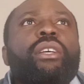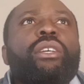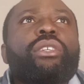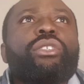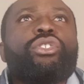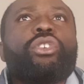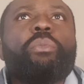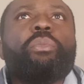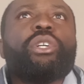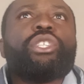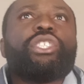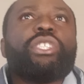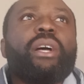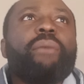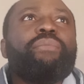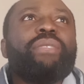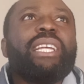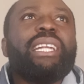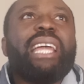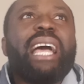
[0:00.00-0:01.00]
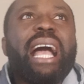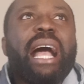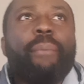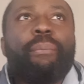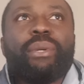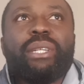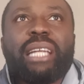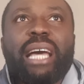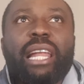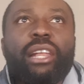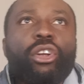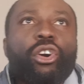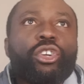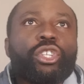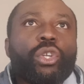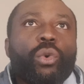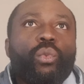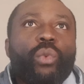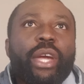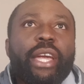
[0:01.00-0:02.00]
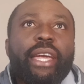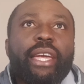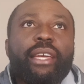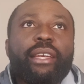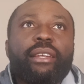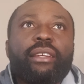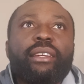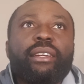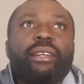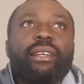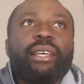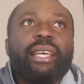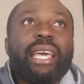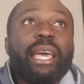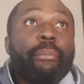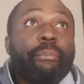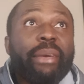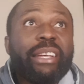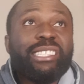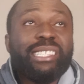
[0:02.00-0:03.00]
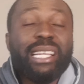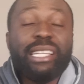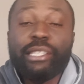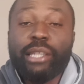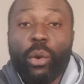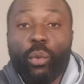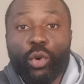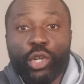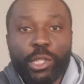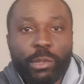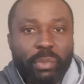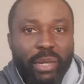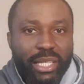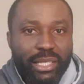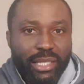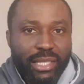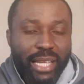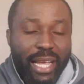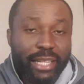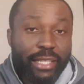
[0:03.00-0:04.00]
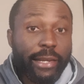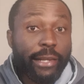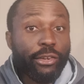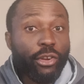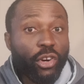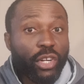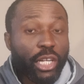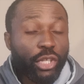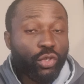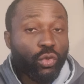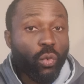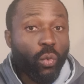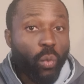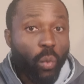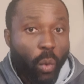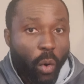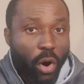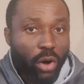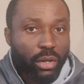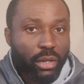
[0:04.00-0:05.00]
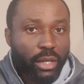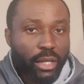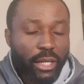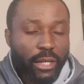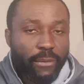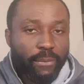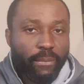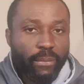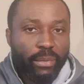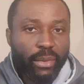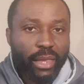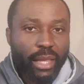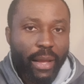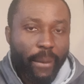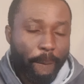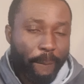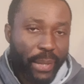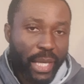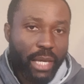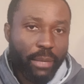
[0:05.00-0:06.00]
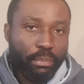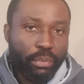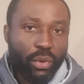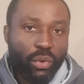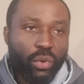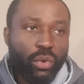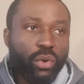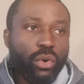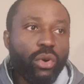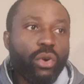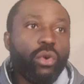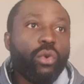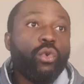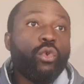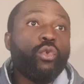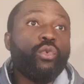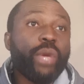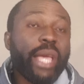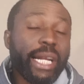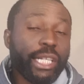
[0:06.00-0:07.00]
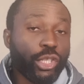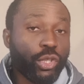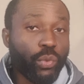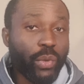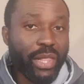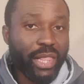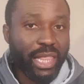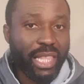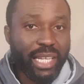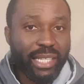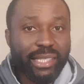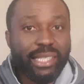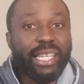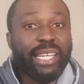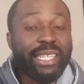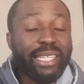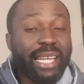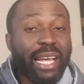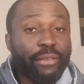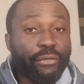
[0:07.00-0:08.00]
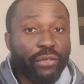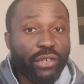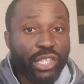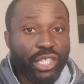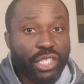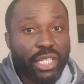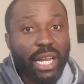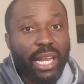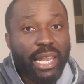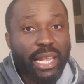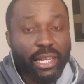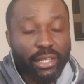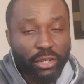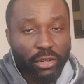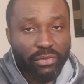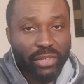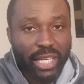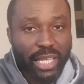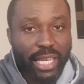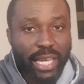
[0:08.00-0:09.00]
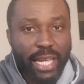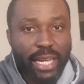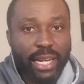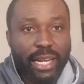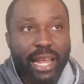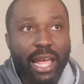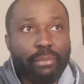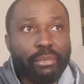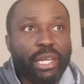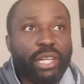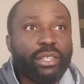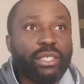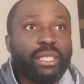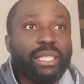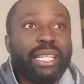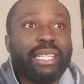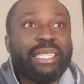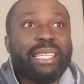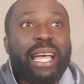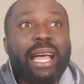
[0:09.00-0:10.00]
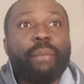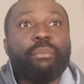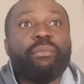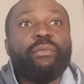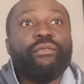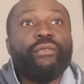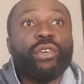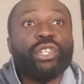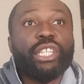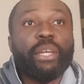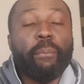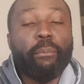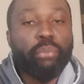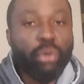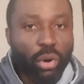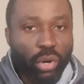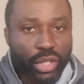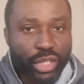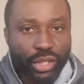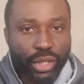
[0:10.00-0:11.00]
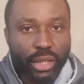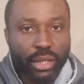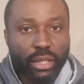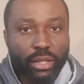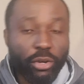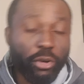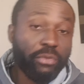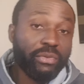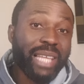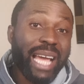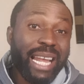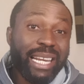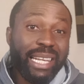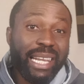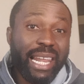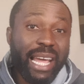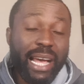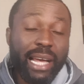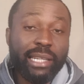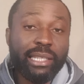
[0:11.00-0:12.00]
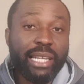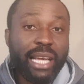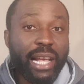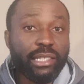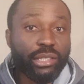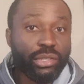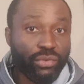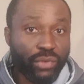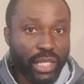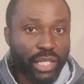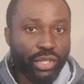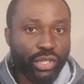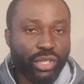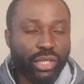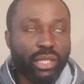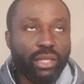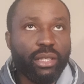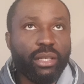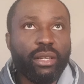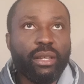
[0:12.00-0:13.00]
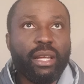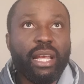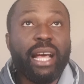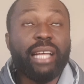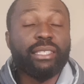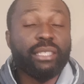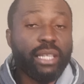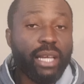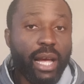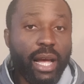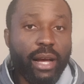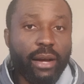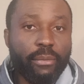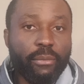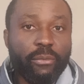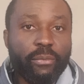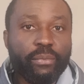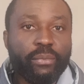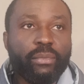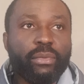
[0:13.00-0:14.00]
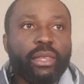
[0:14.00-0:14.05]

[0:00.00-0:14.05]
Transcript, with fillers: So but something happened along the way. A messenger was being sent in order to warn people who we are doing things in that Phoenician land of the Canaanite because the time for the purging of that land has reached, has come.